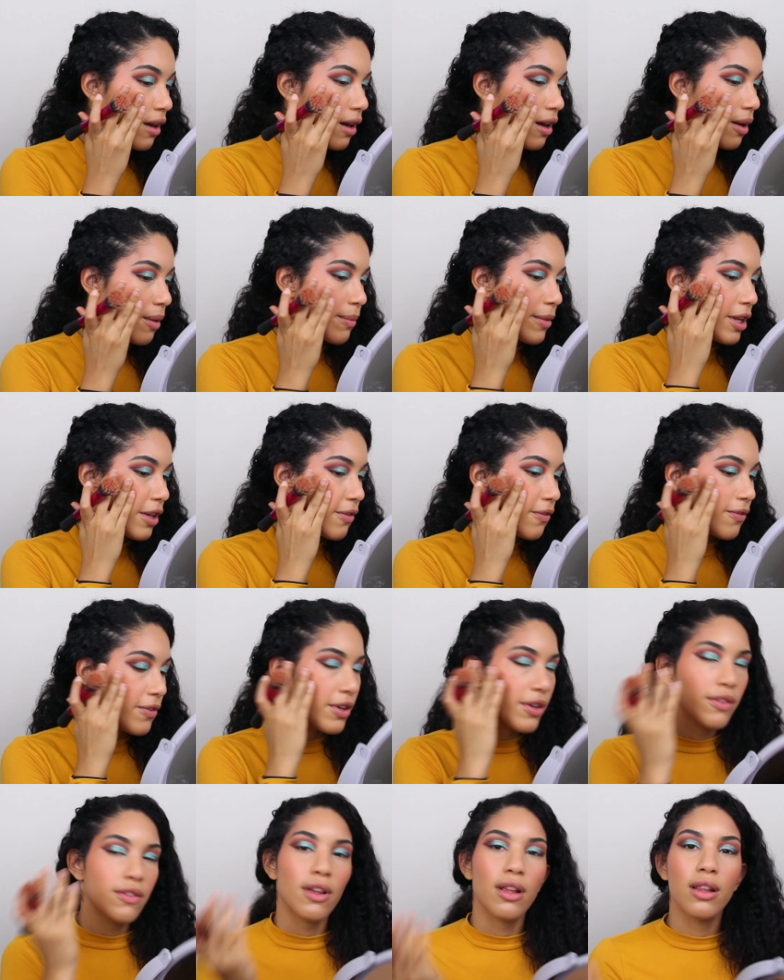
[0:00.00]
It
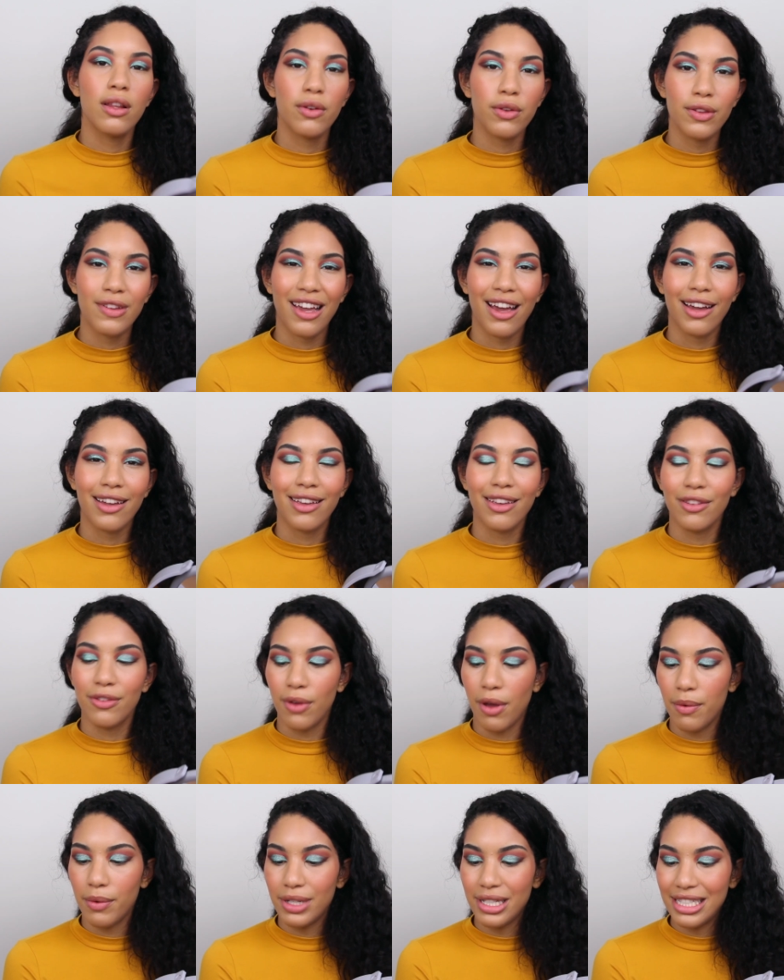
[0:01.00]
feels a little tacky,
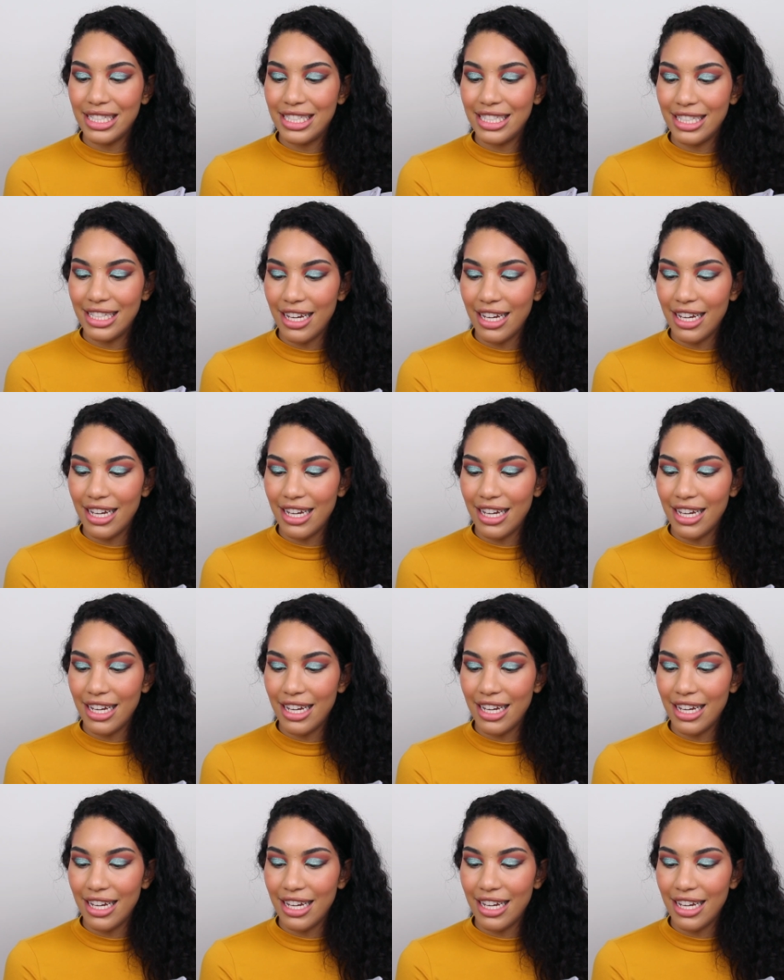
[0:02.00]
so I would